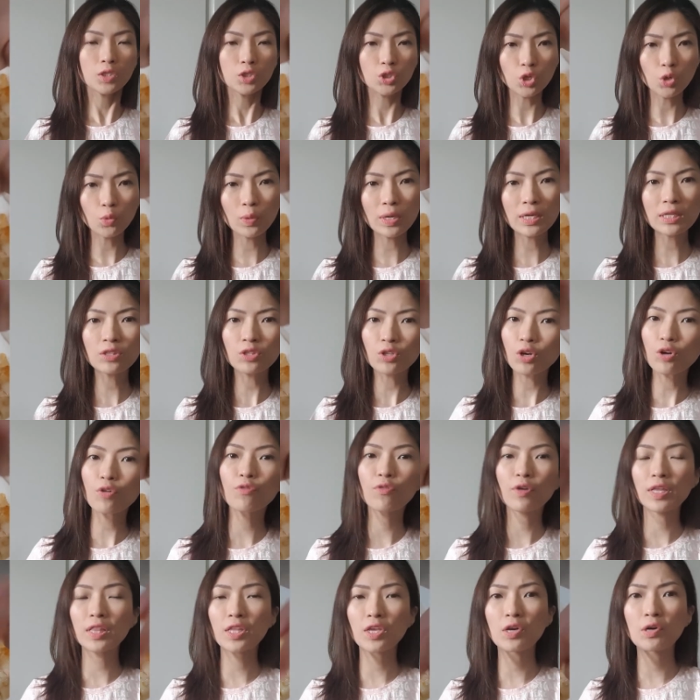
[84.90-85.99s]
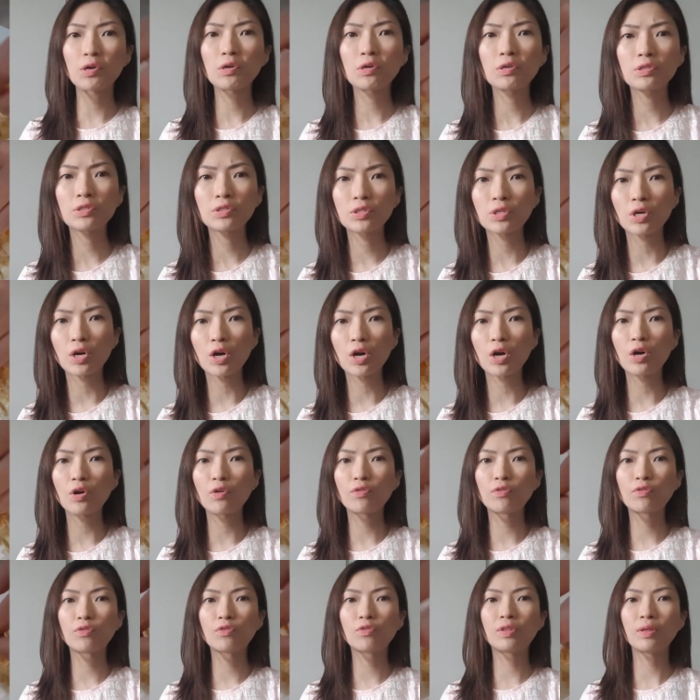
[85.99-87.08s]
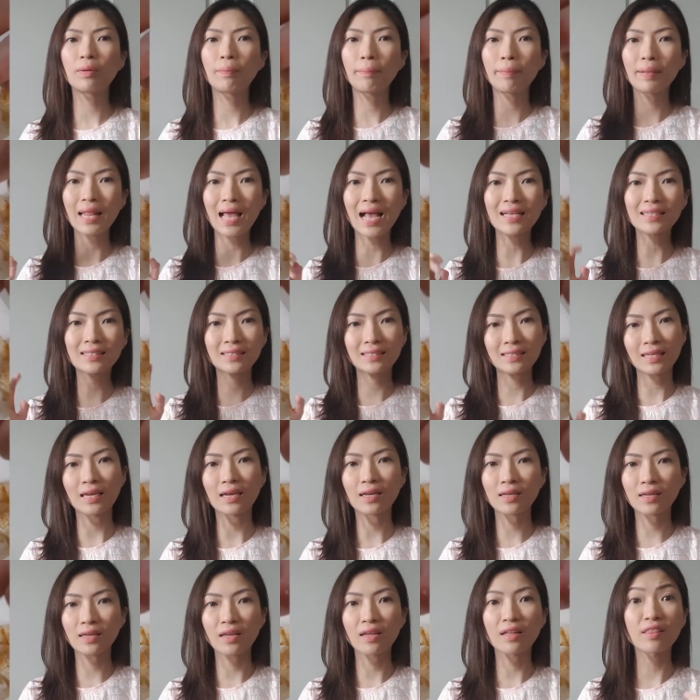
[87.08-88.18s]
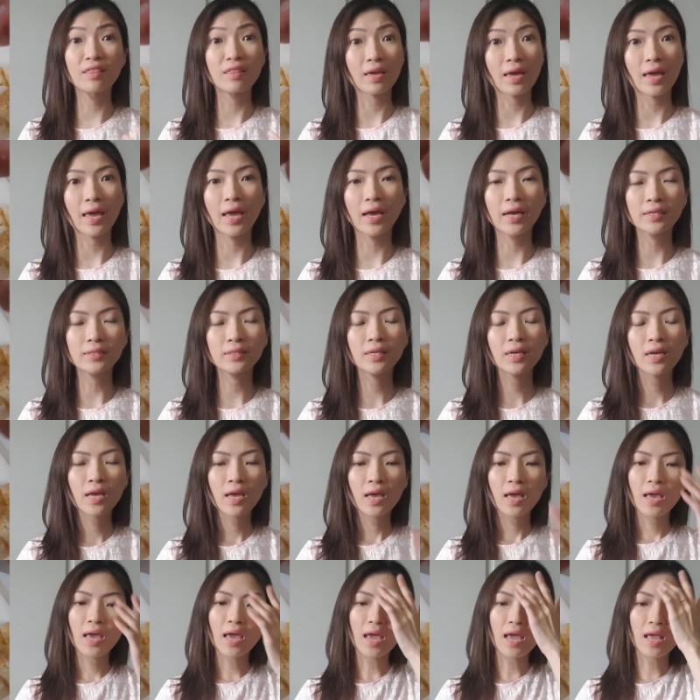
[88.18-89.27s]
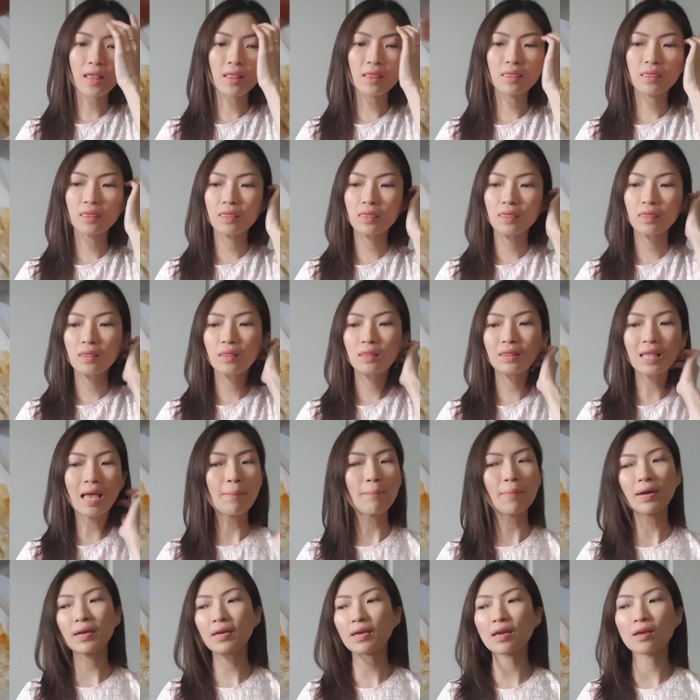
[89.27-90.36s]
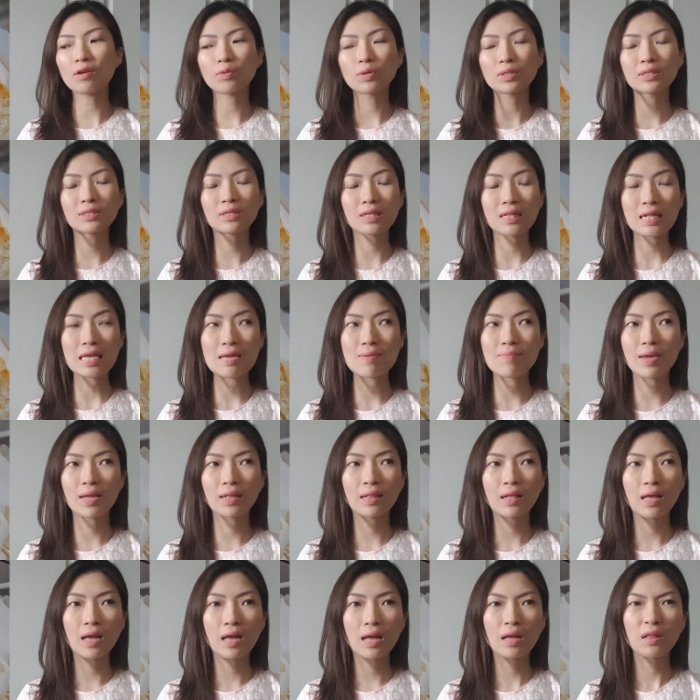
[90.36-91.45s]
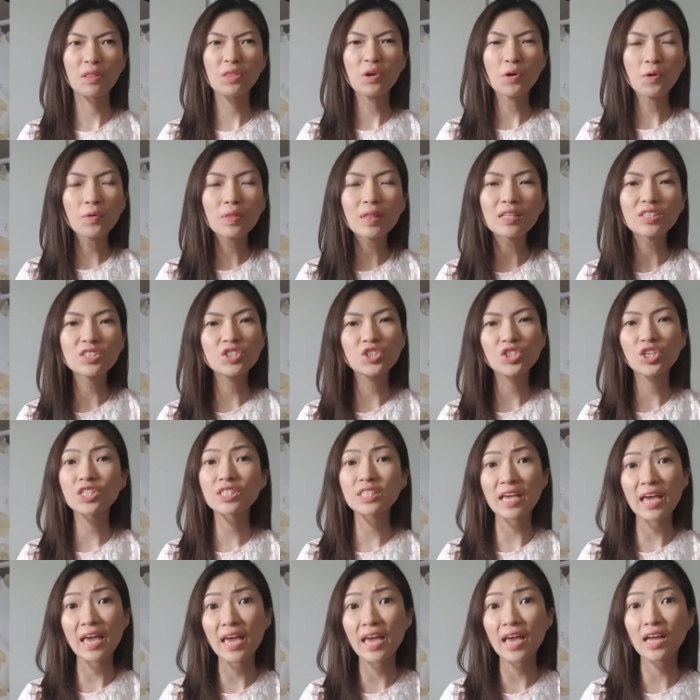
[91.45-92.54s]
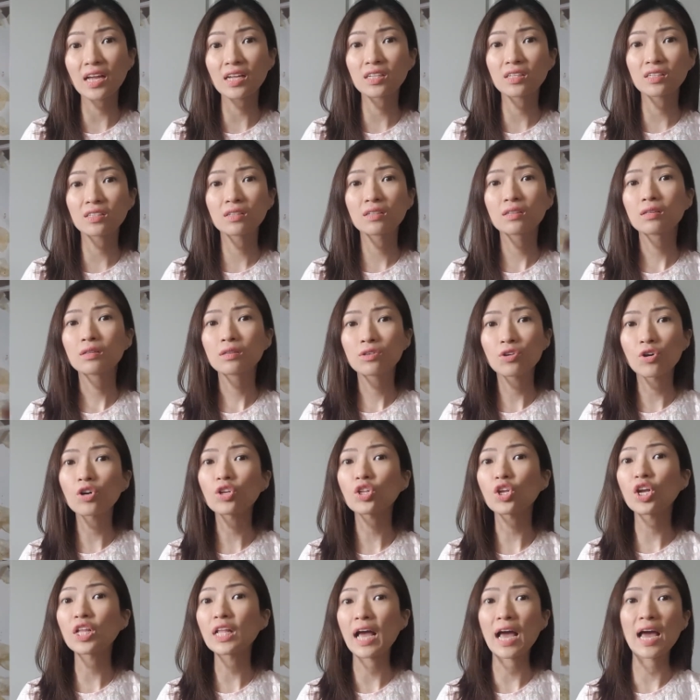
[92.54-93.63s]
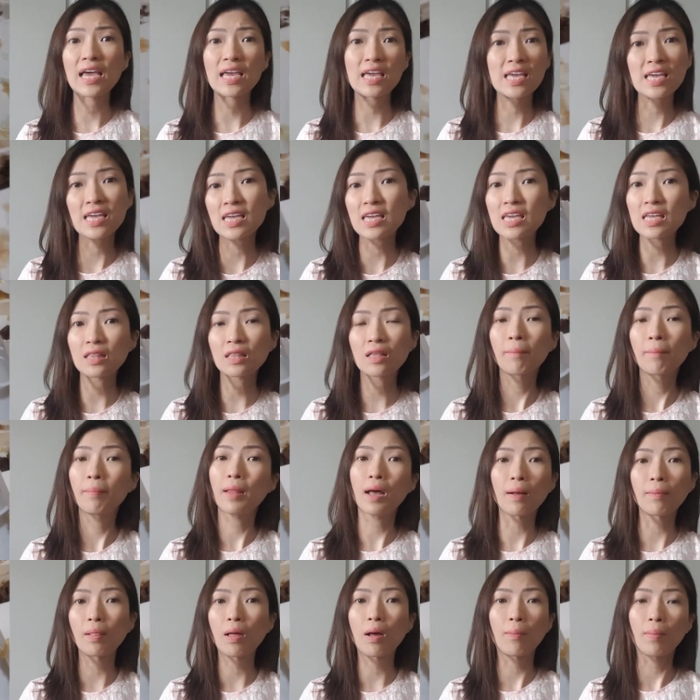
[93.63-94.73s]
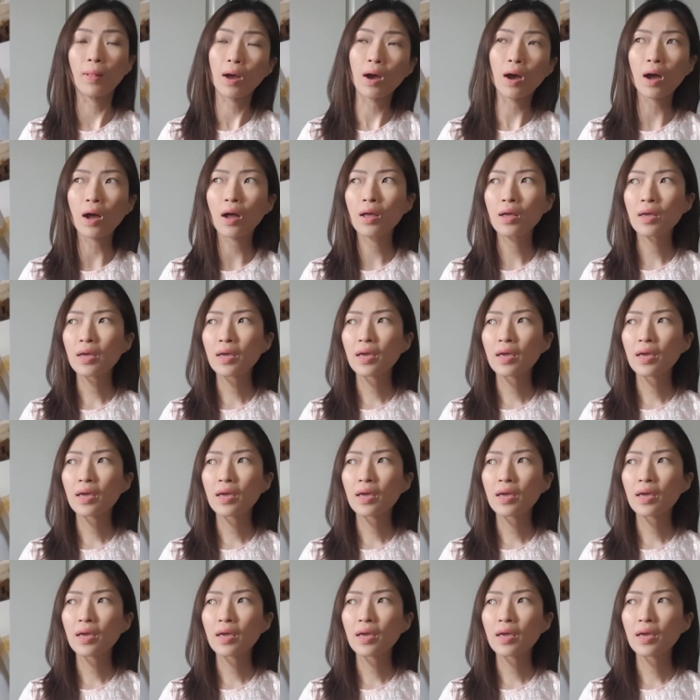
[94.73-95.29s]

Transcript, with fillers: So we took videos of the plastic in the eggs and Tapa King was claiming na no, that's just egg cooked on high heat, blah blah blah.